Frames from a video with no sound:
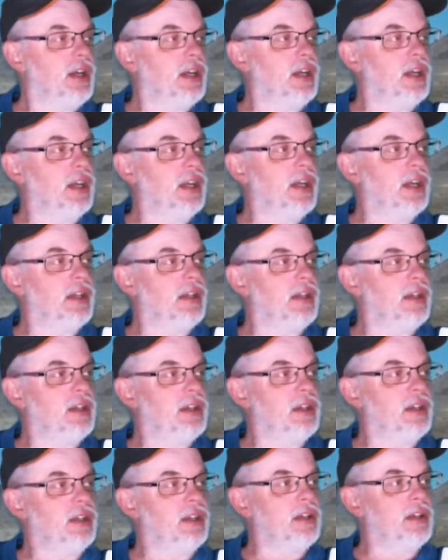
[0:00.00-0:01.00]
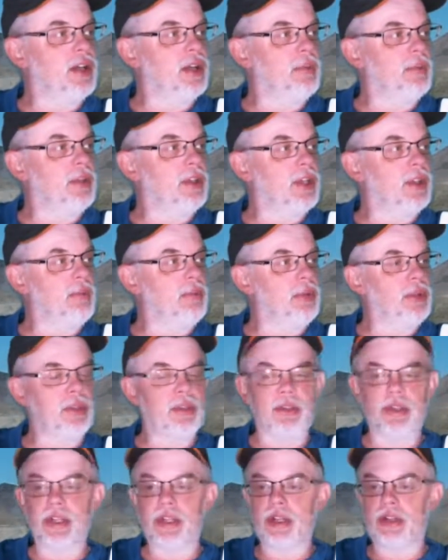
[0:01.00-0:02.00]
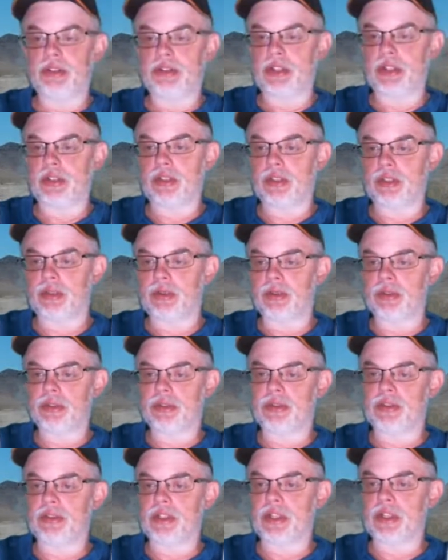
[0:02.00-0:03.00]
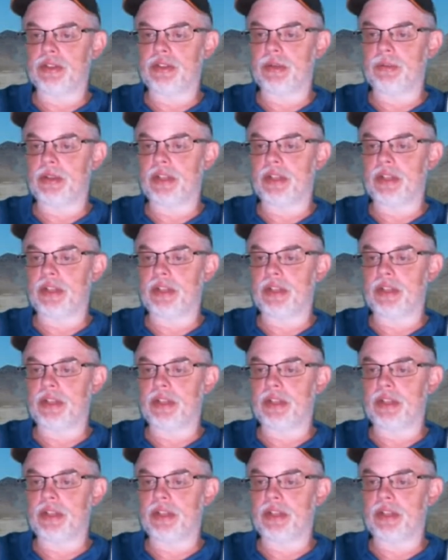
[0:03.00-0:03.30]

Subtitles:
And I mean, they put her in there and shut the doors and nothing.